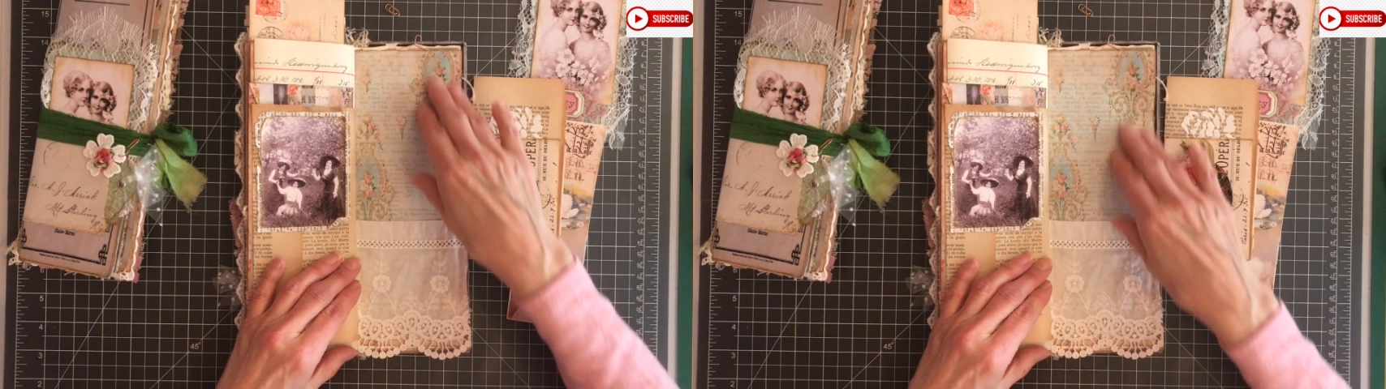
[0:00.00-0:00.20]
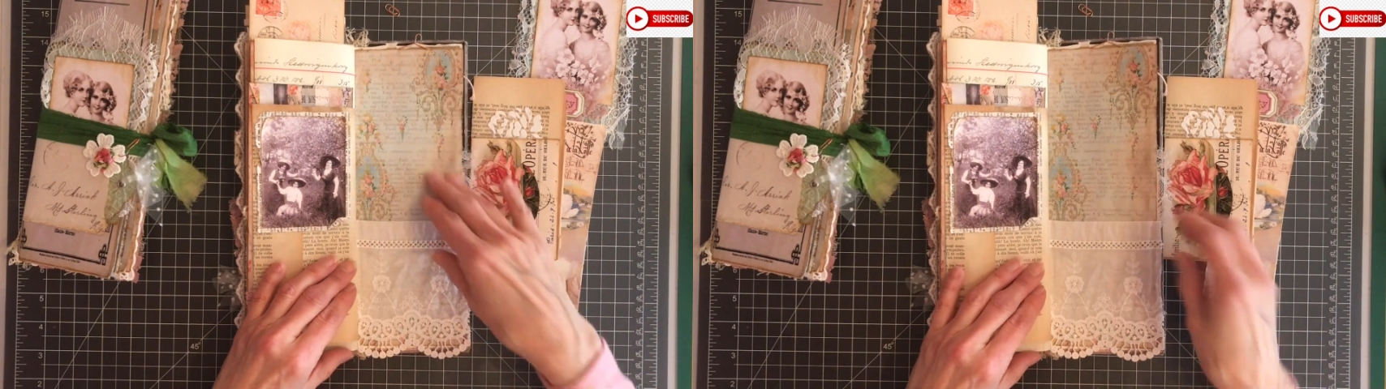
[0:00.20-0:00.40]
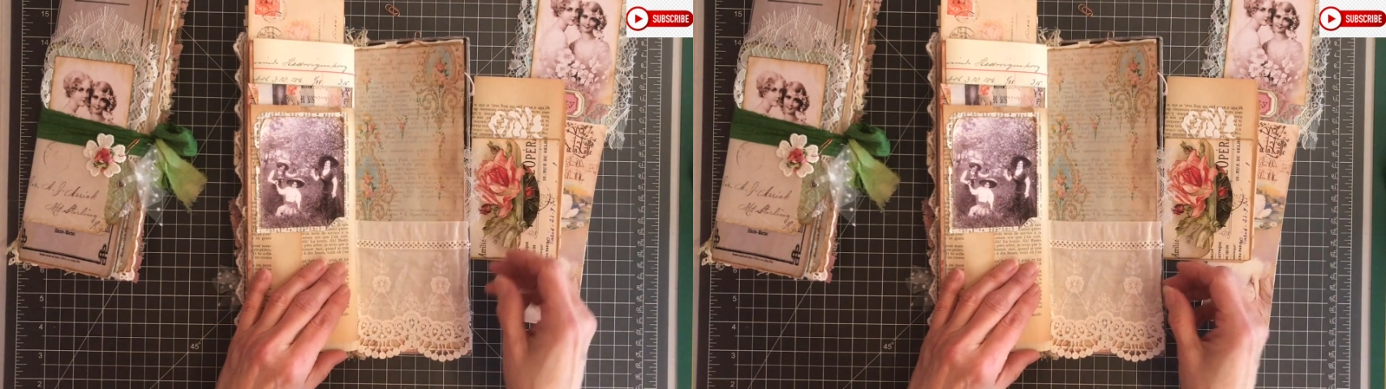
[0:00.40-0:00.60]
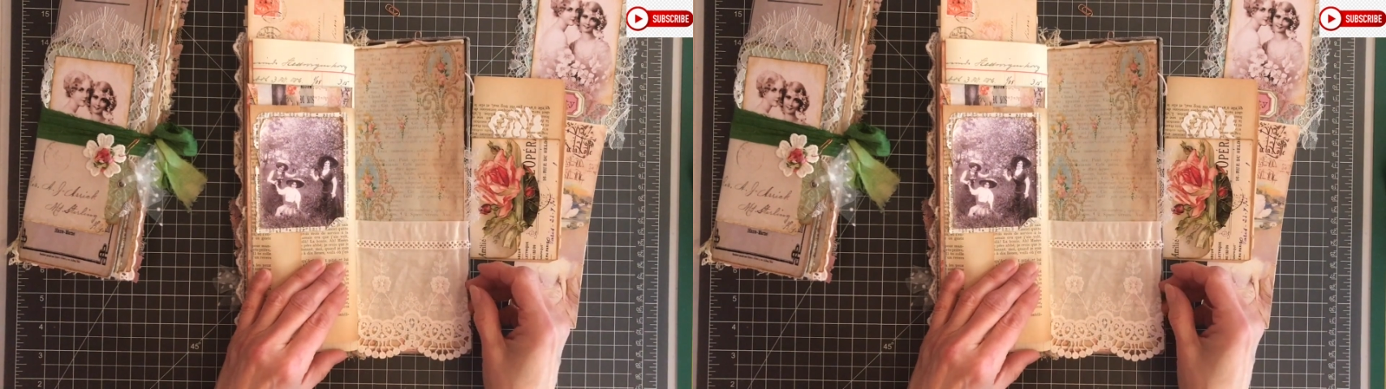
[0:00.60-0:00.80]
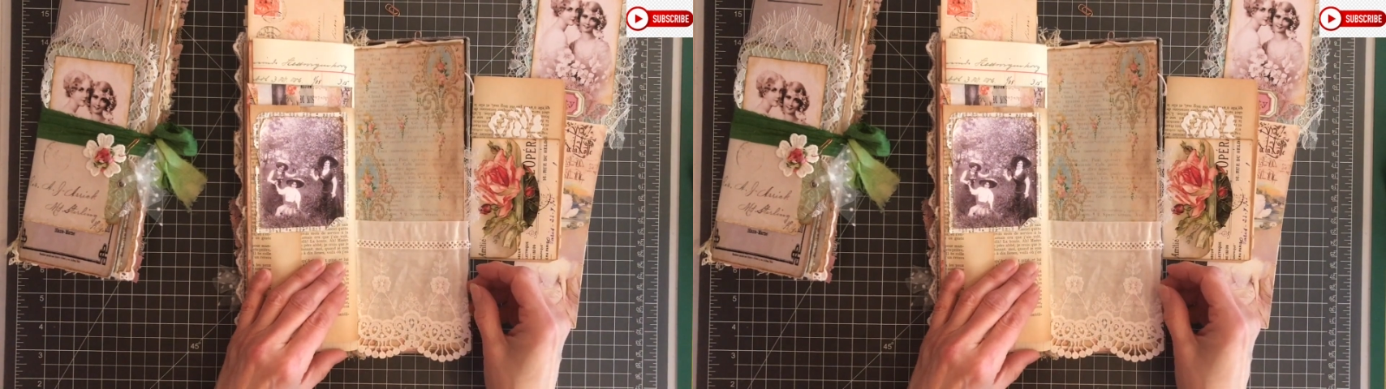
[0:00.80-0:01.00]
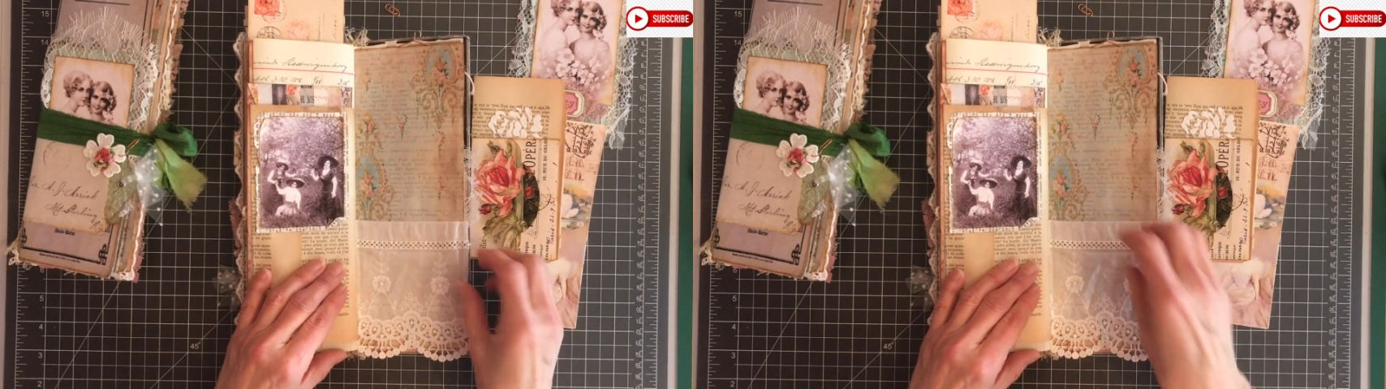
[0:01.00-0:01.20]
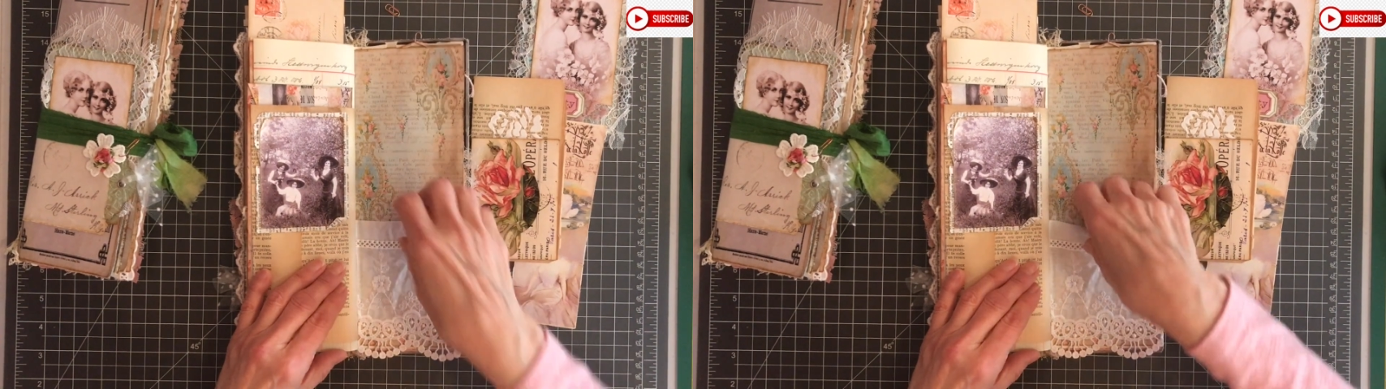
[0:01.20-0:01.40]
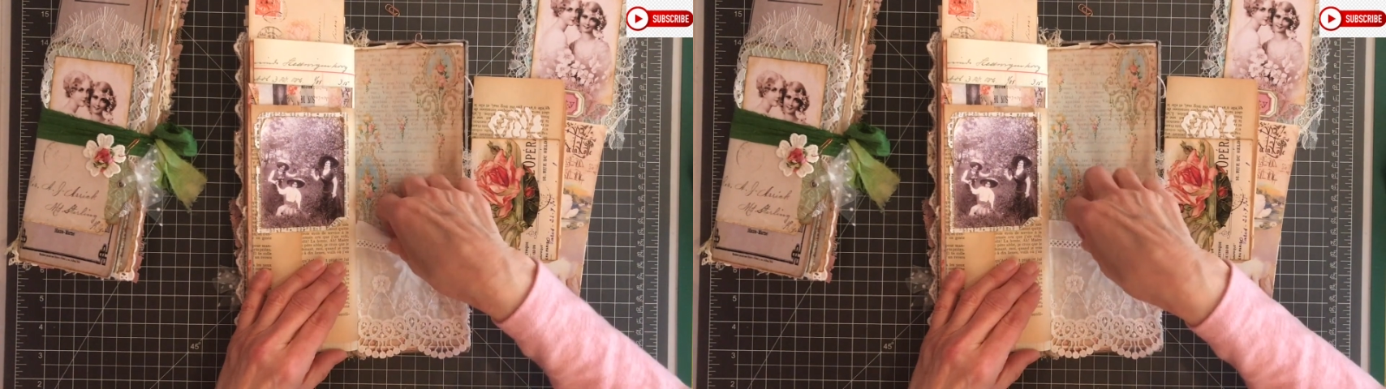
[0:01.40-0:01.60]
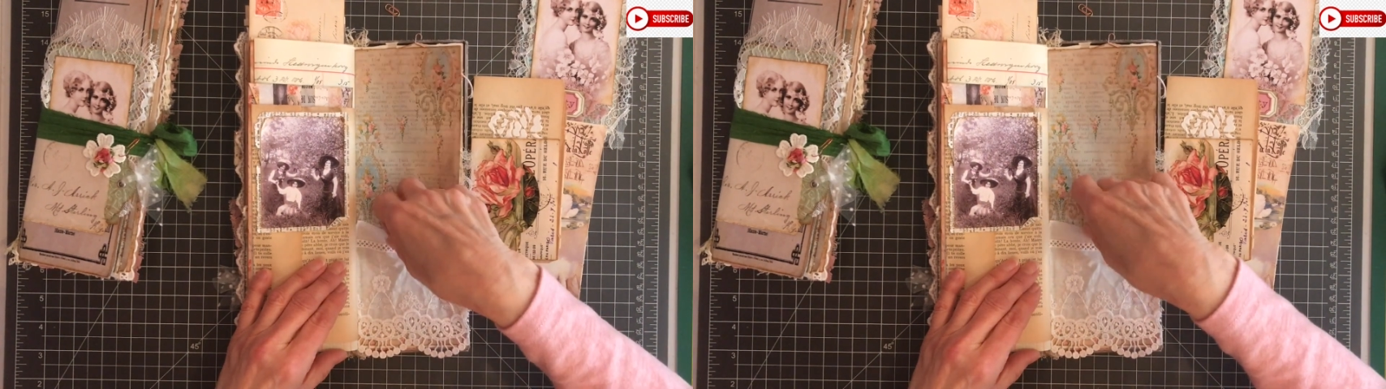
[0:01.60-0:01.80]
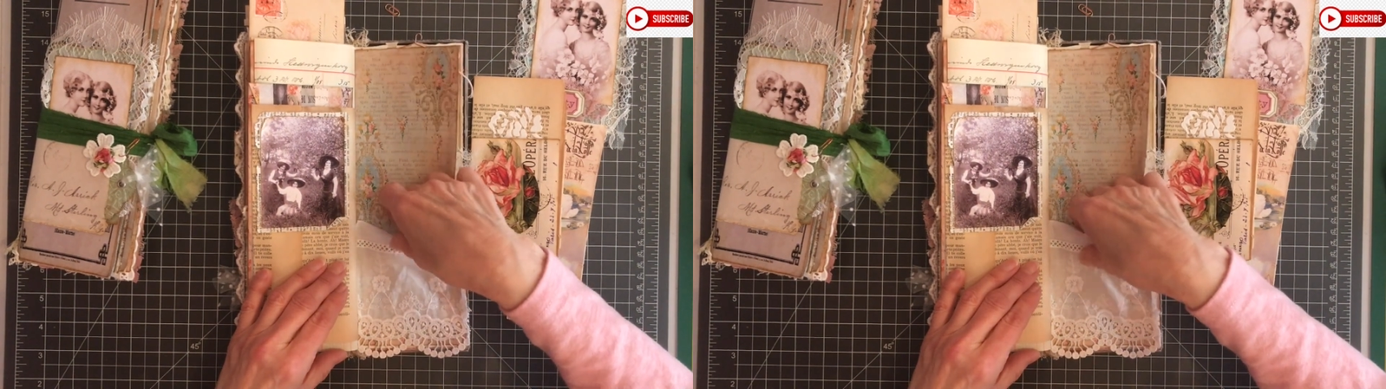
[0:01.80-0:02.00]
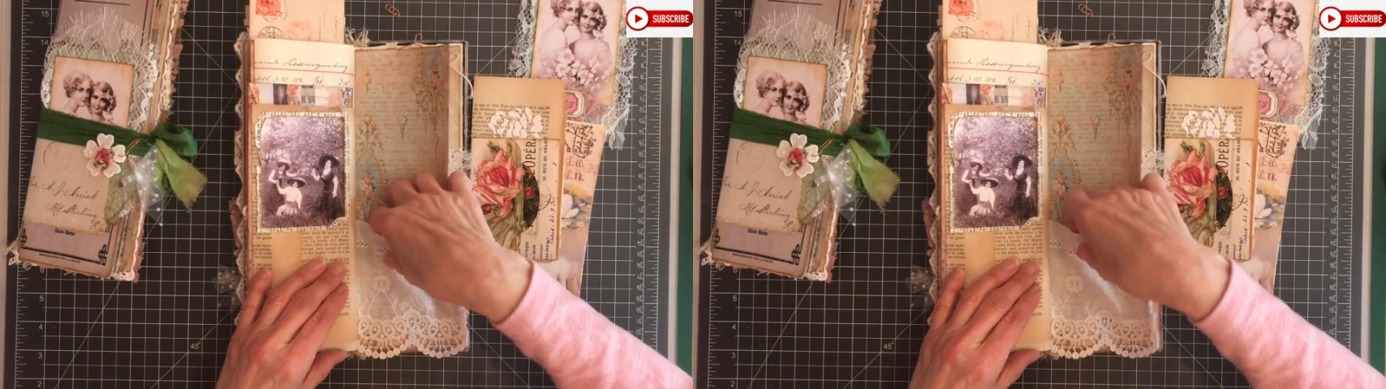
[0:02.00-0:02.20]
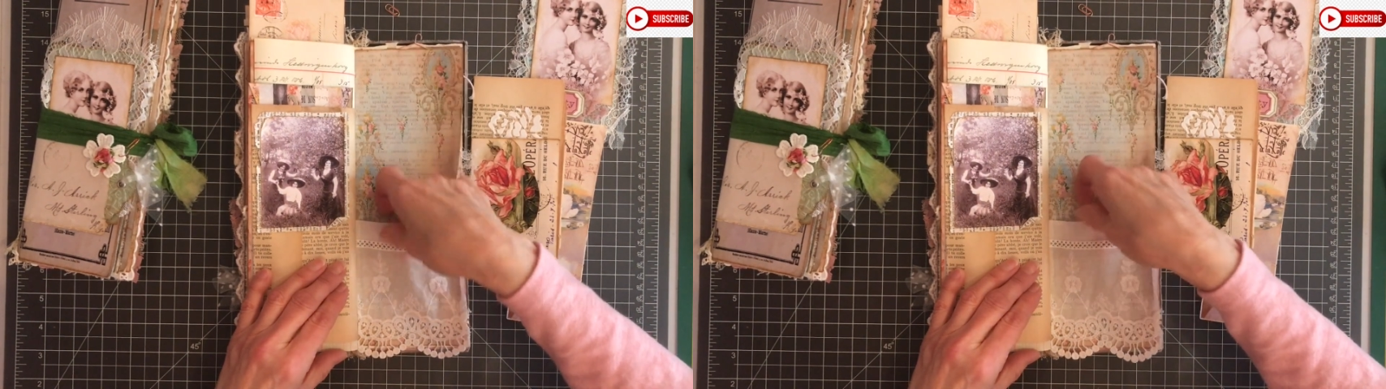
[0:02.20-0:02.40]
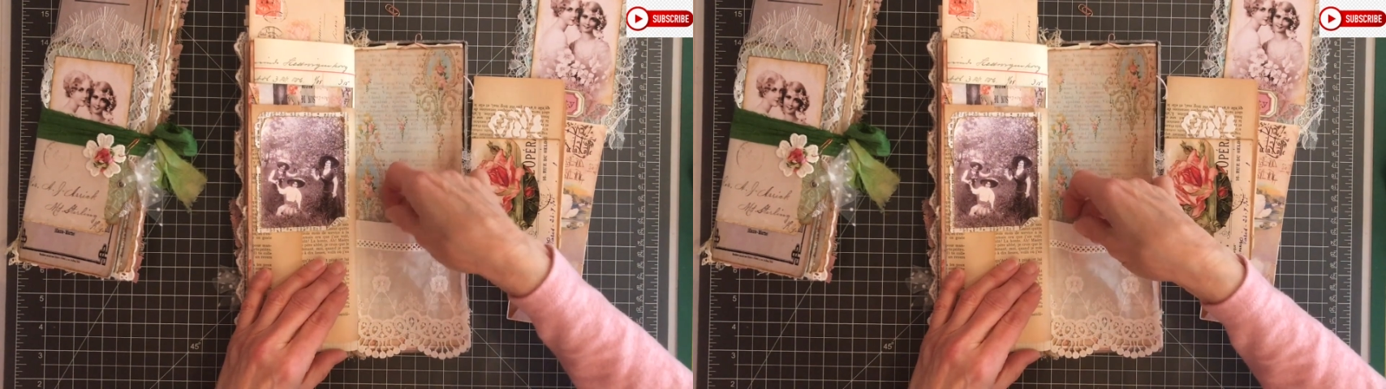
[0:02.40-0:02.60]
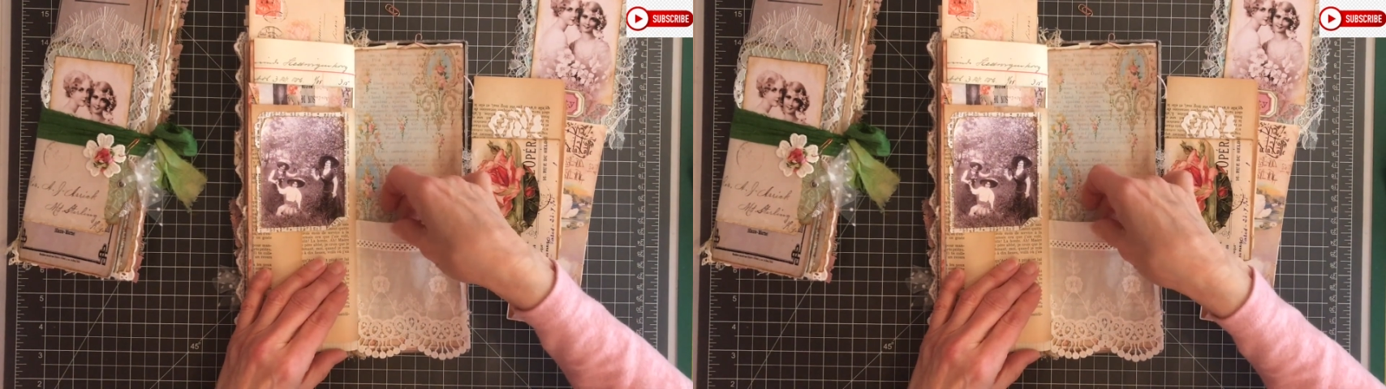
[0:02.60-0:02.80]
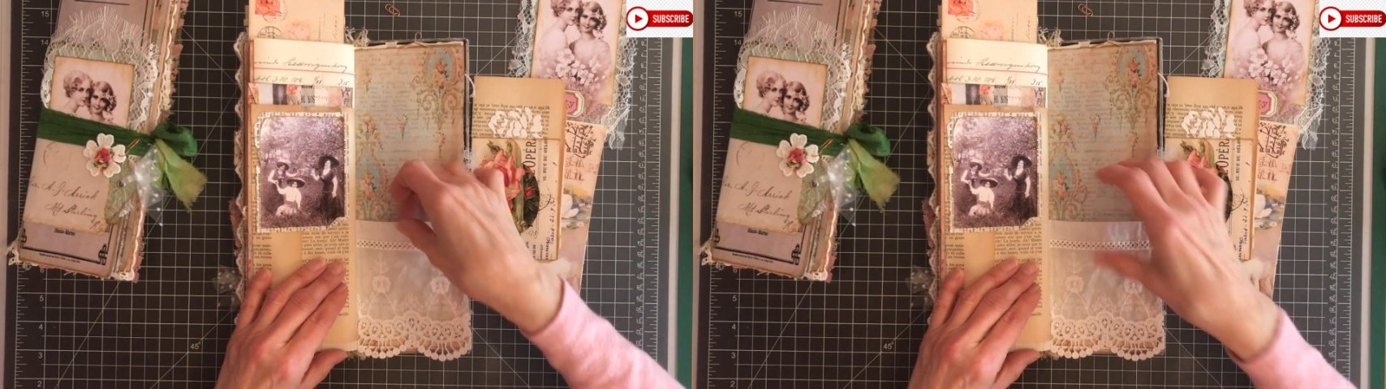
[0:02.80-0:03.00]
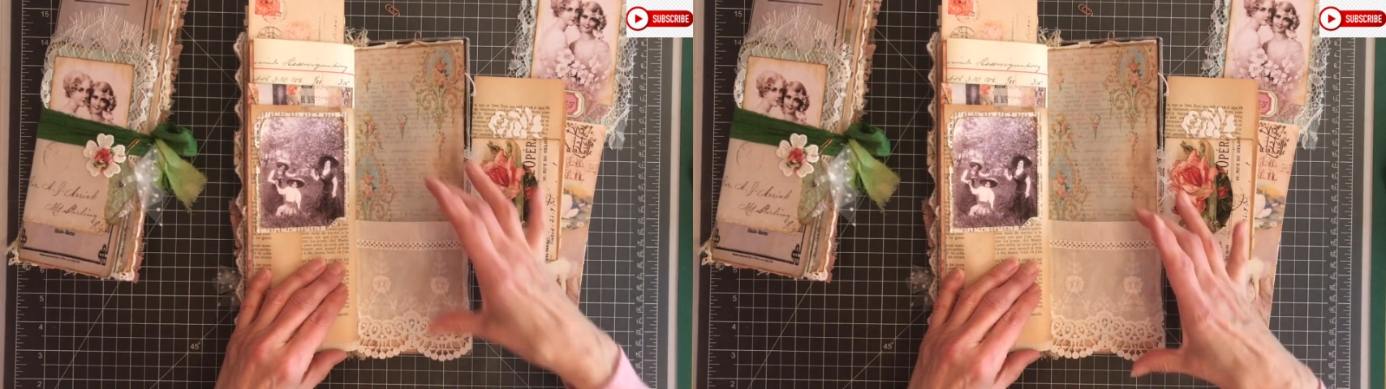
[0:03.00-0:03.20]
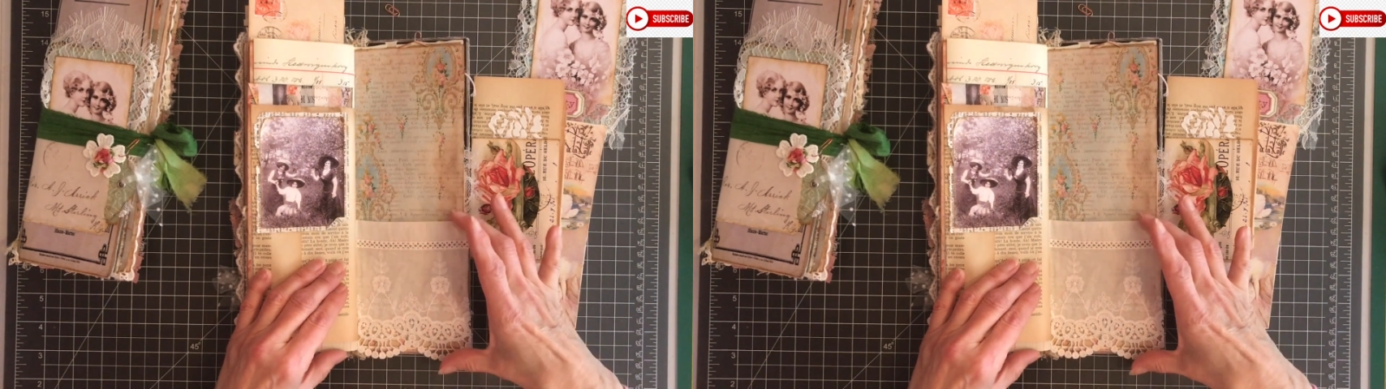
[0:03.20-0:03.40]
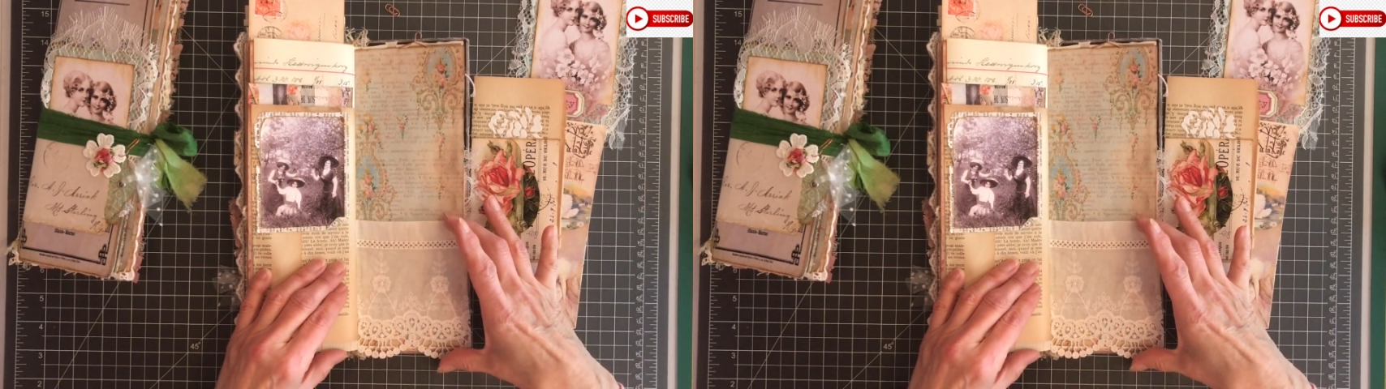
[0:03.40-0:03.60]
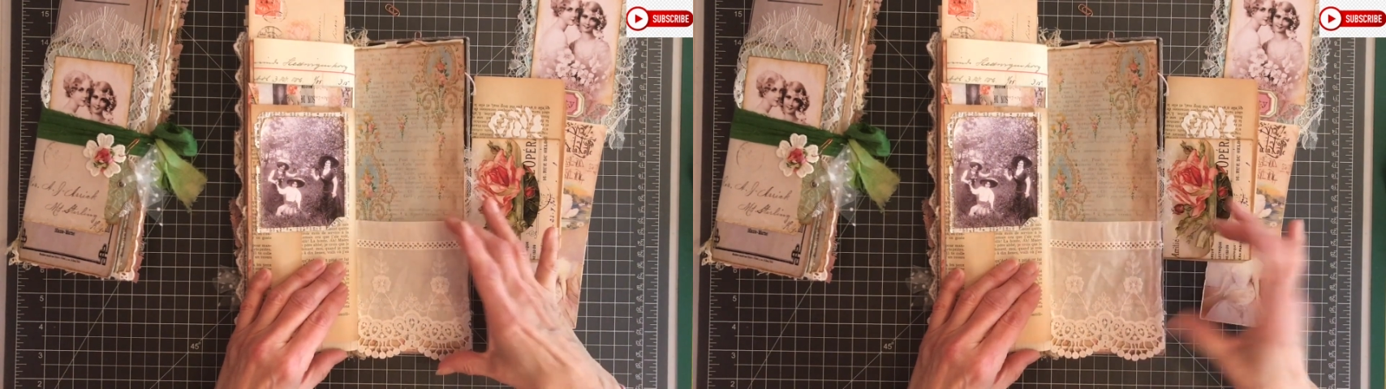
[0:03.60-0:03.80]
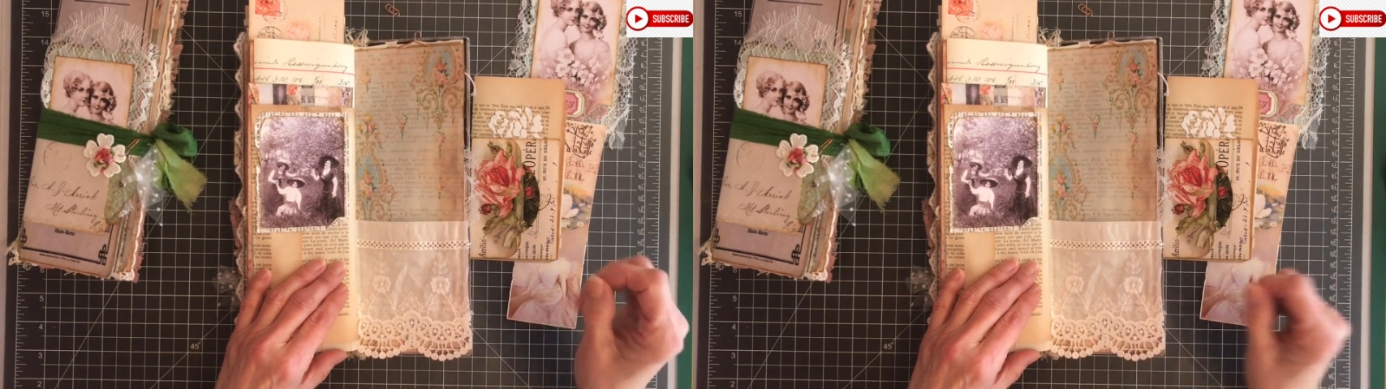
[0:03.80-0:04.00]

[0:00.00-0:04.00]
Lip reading: Nobody's mouth can be seen.